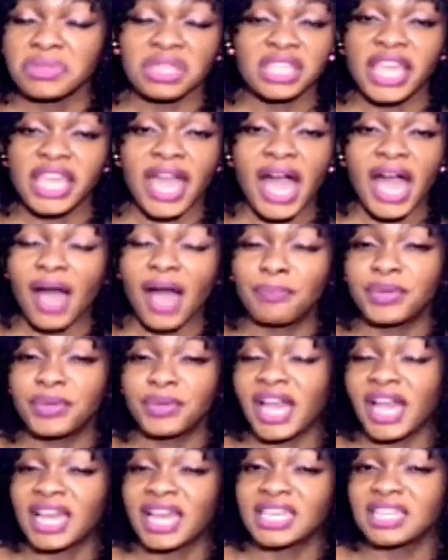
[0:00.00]
they are happy
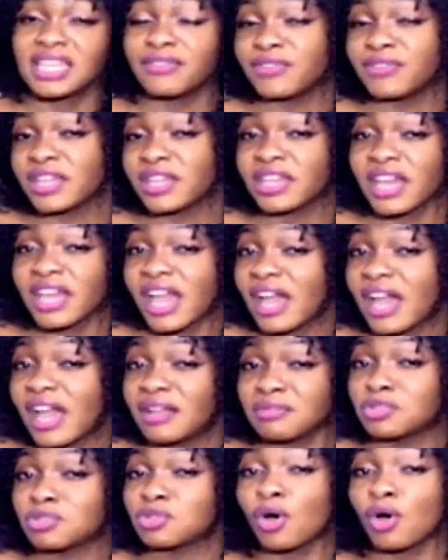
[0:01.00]
and living
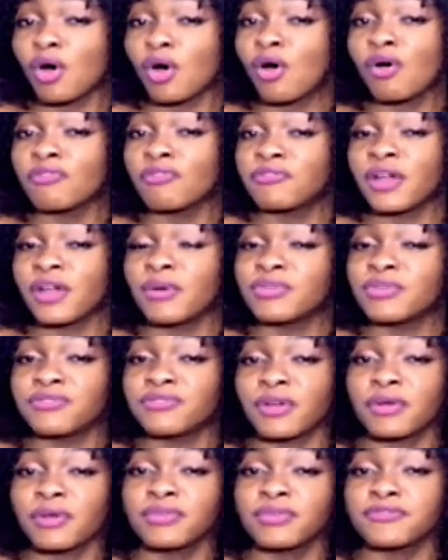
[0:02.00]
so very,
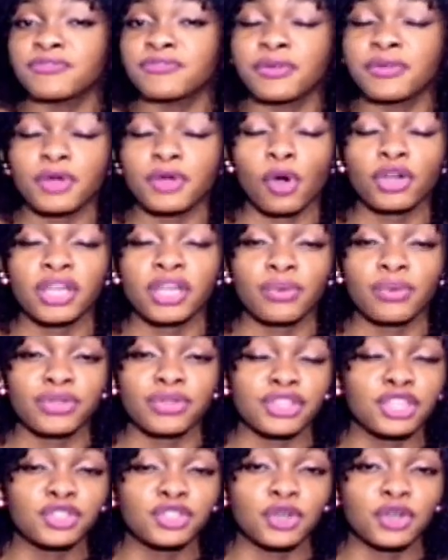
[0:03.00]
very, very okay
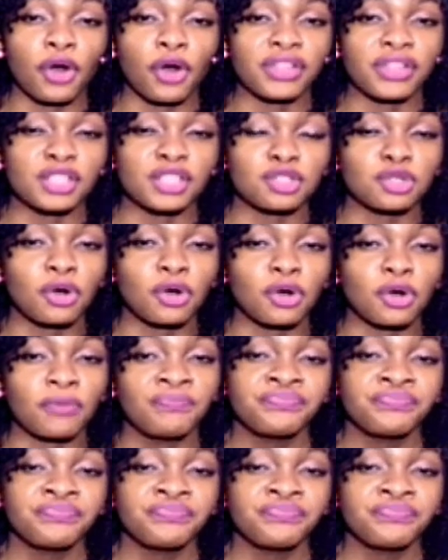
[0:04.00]
with each other. So